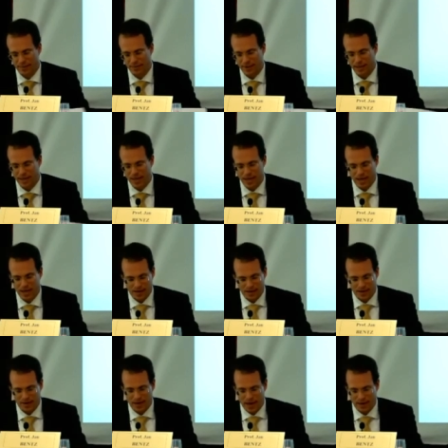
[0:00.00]
namely
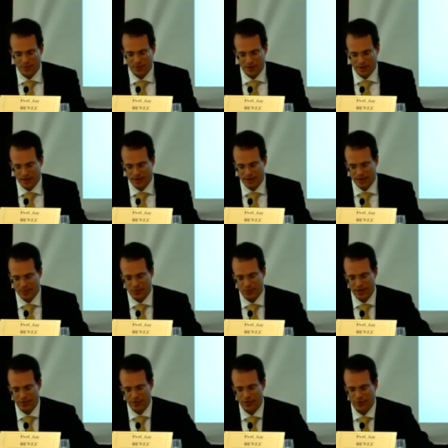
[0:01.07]
the
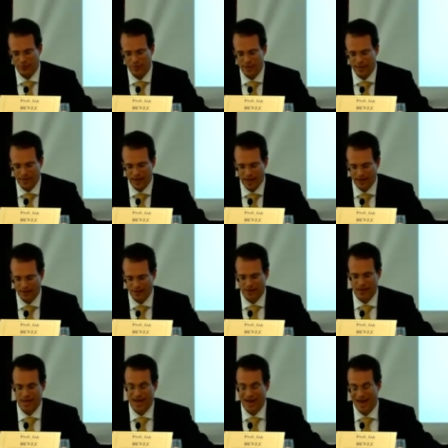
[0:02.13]
elaboration of being
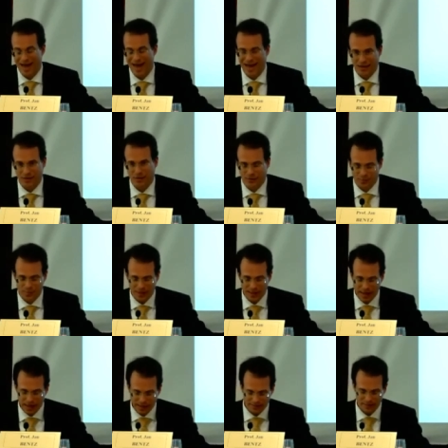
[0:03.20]
as act of
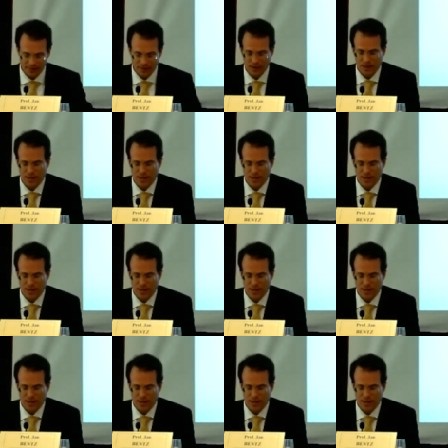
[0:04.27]
being,